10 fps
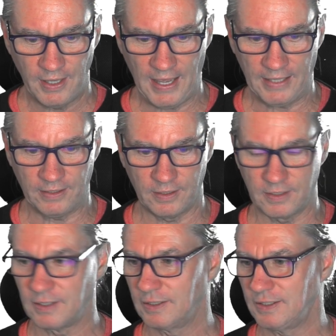at
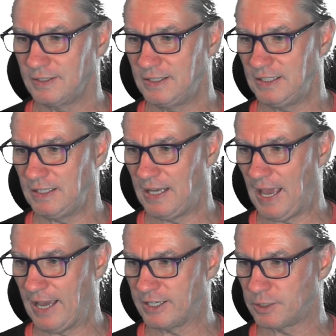the
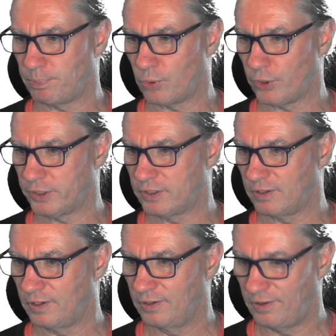export
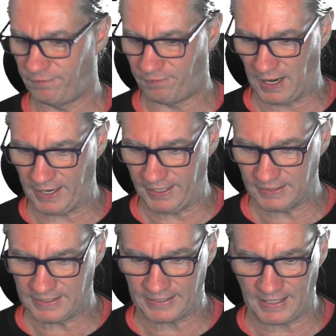file
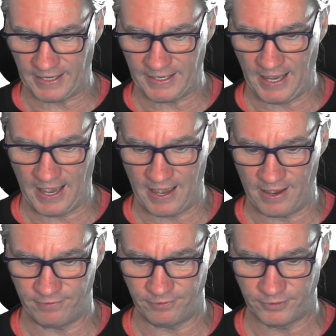that I
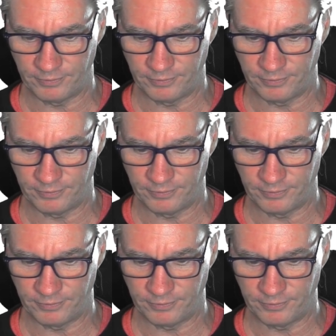have,